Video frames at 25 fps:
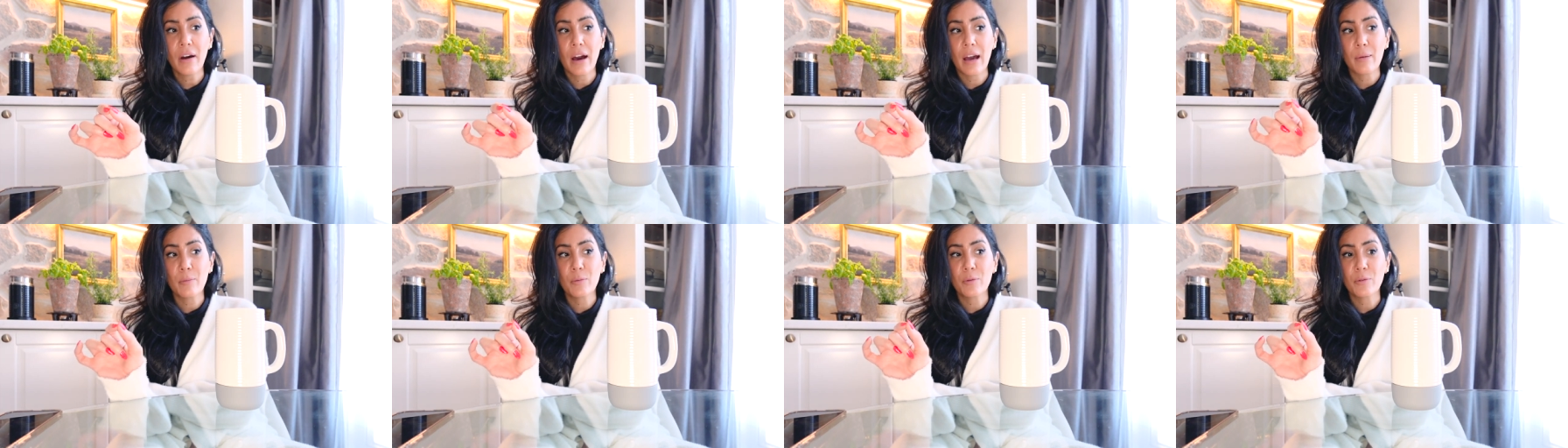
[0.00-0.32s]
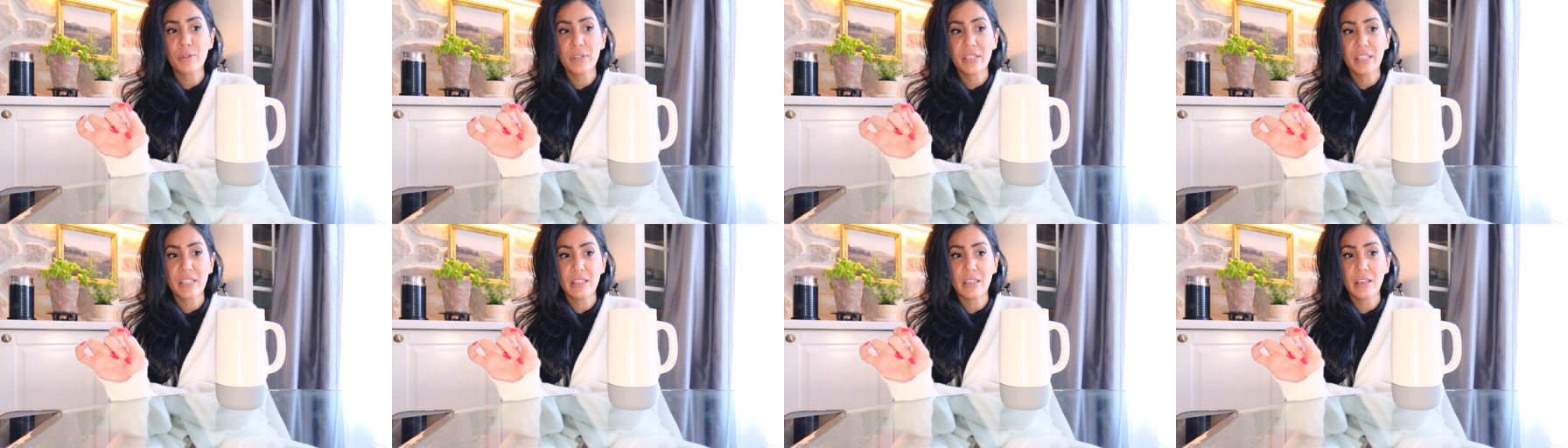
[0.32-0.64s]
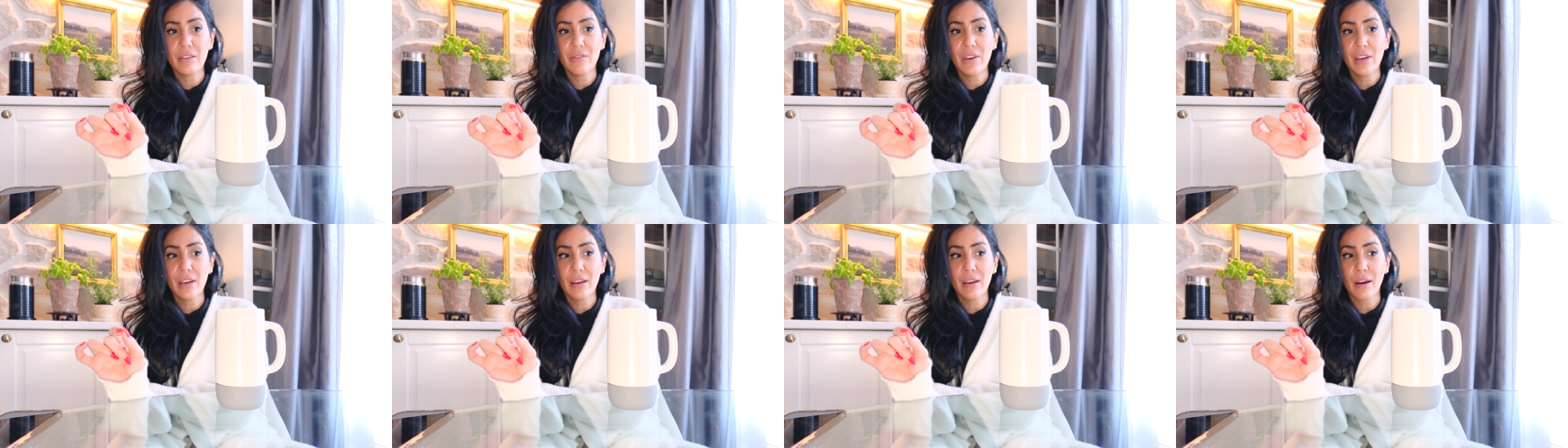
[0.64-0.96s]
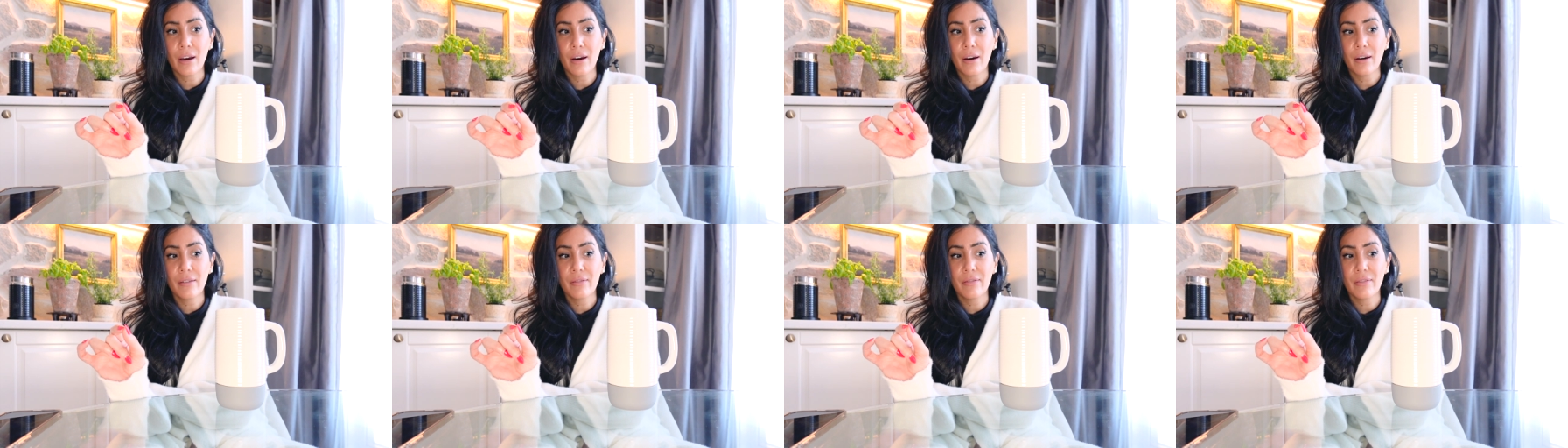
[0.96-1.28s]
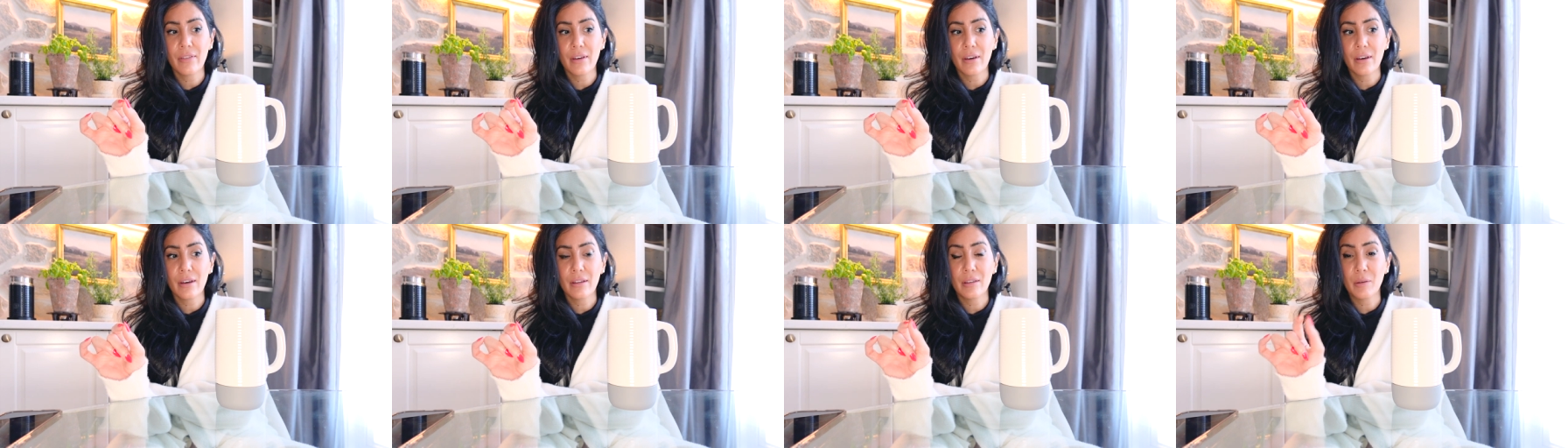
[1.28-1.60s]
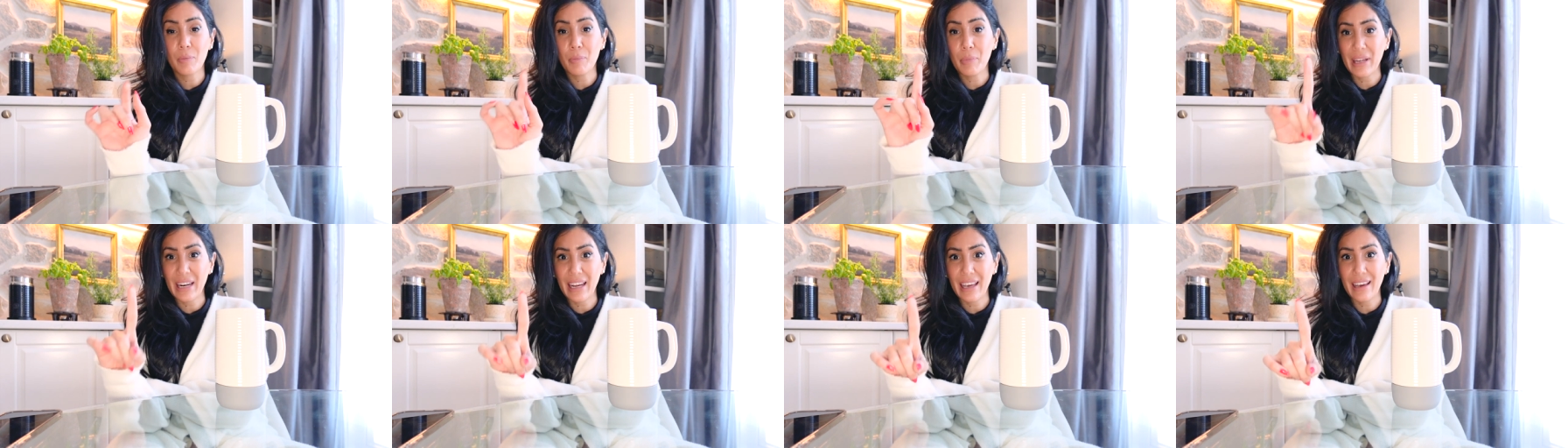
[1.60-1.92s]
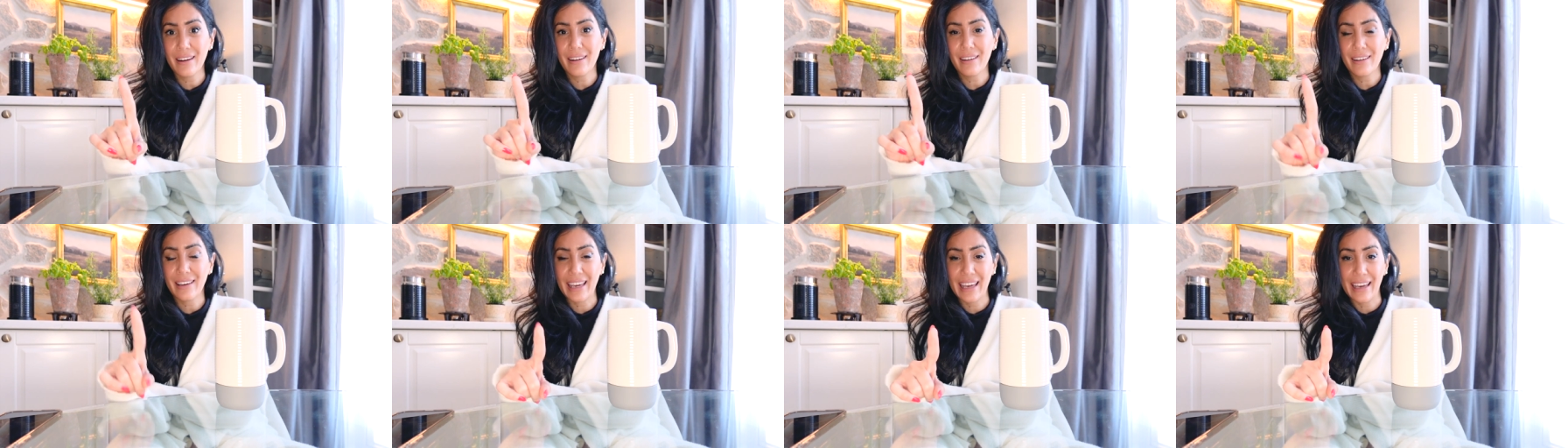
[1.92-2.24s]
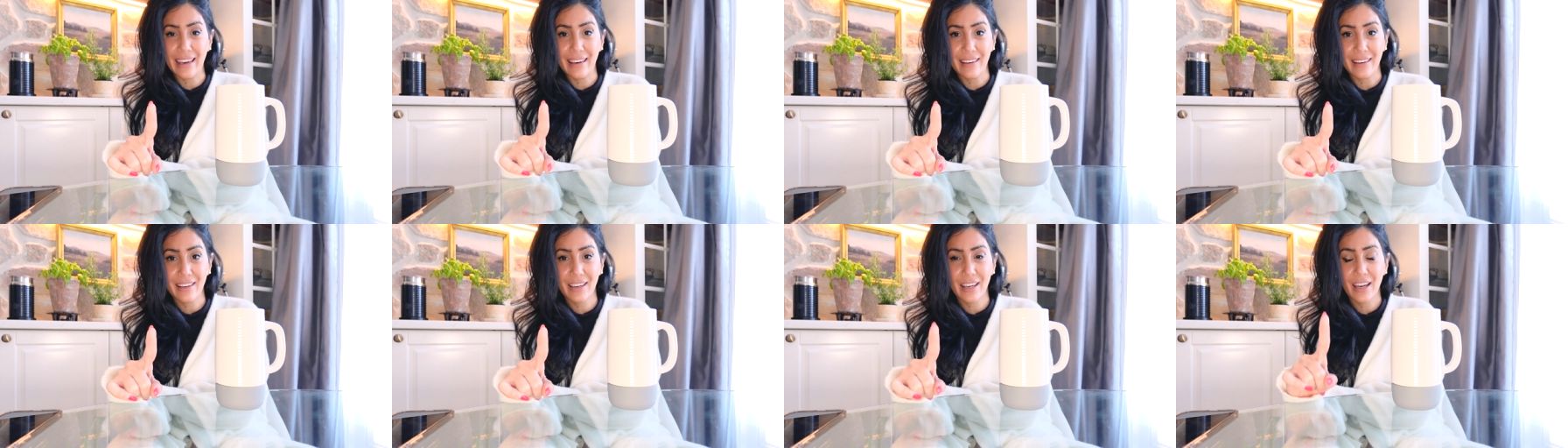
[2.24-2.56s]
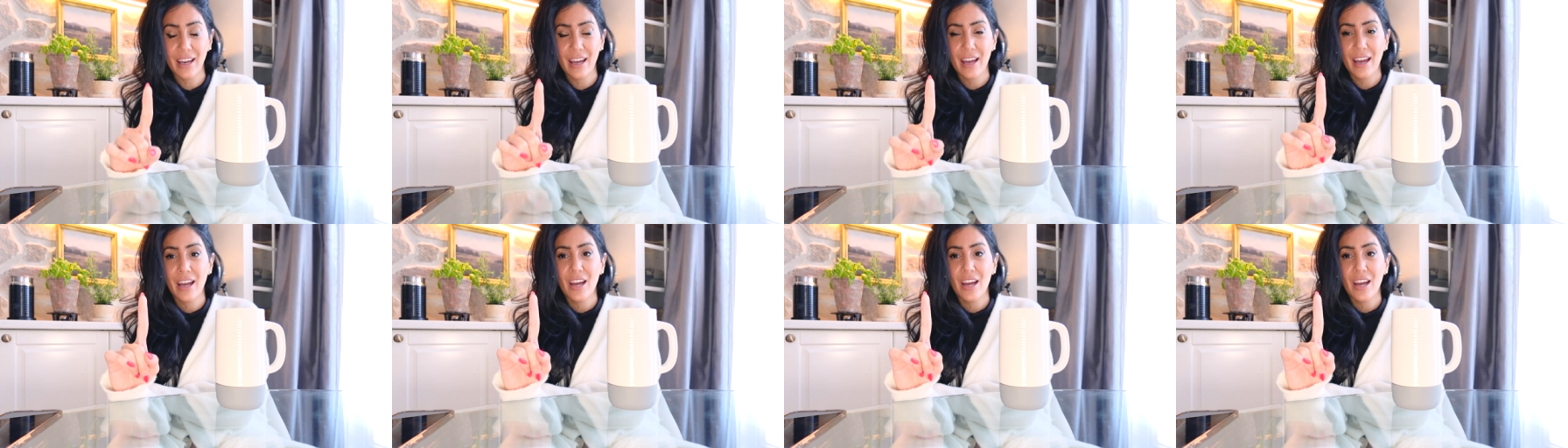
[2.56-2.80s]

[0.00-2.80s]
I'm receiving on the banana cake